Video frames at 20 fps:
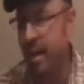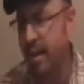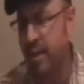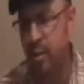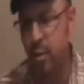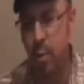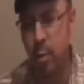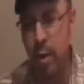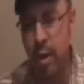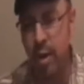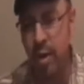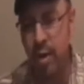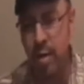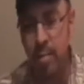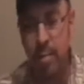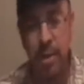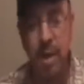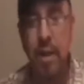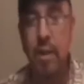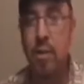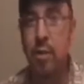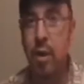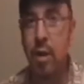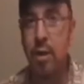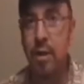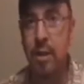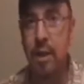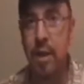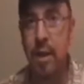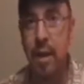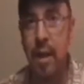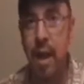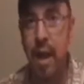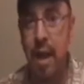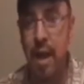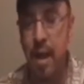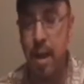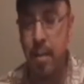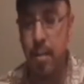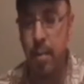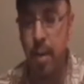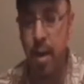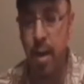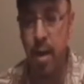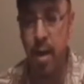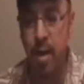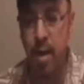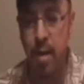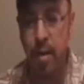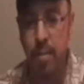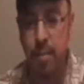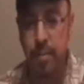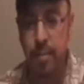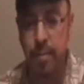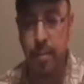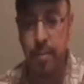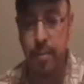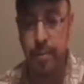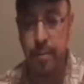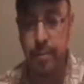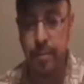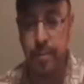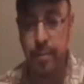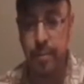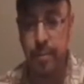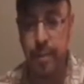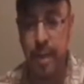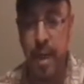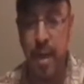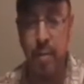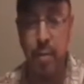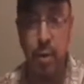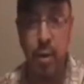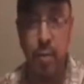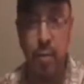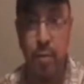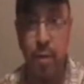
It's a weird but interesting game. Yeah, if you can